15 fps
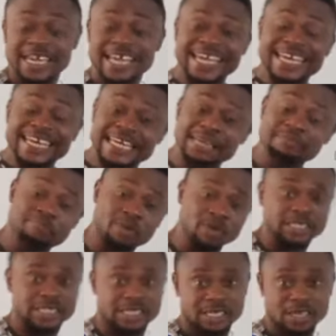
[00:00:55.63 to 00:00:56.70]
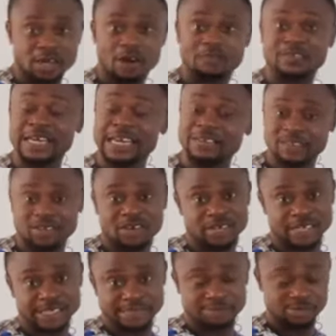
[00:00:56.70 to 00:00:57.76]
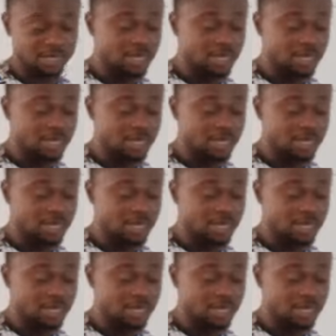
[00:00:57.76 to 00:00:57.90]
in the body of a living organism